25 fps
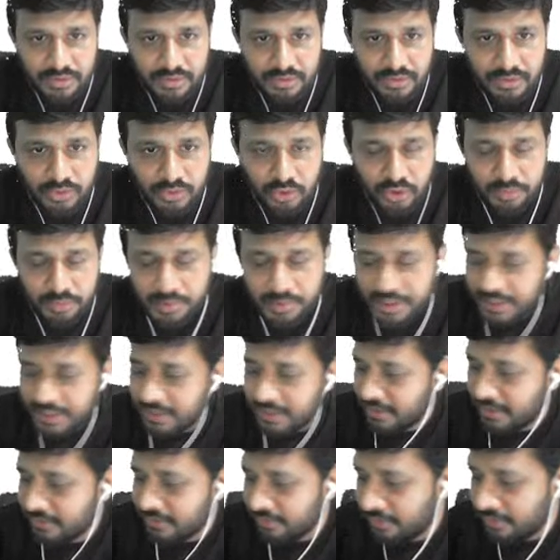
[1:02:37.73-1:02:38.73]
Nobody
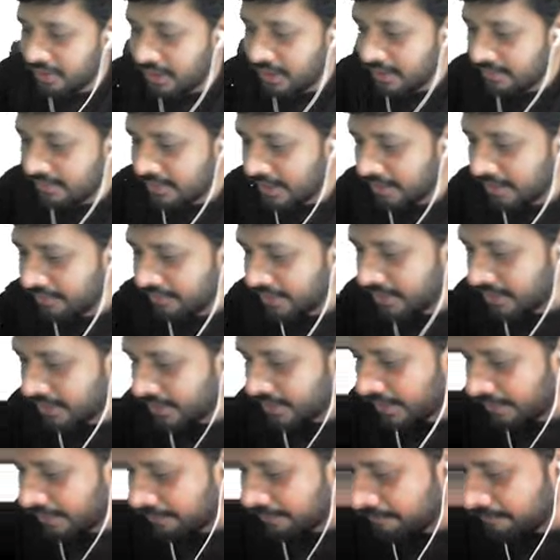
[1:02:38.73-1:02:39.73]
in this world is having
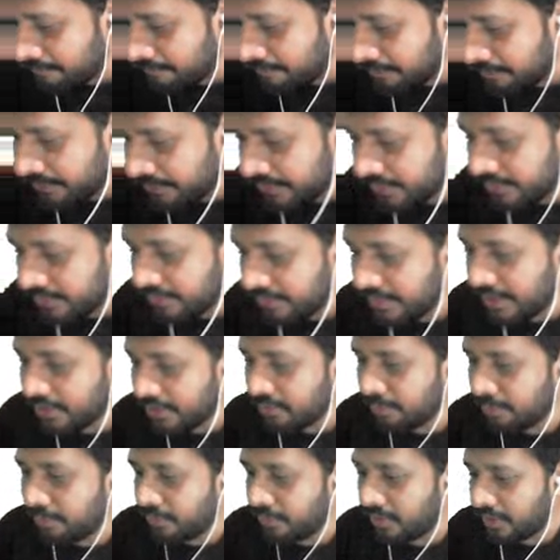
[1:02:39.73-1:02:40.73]
time. You have
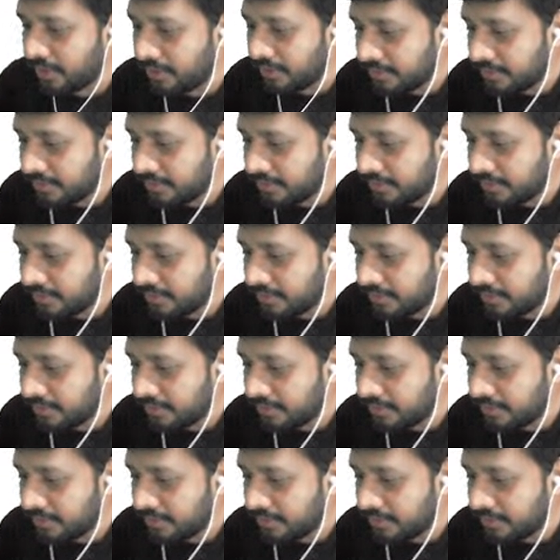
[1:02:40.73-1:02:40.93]
to pull.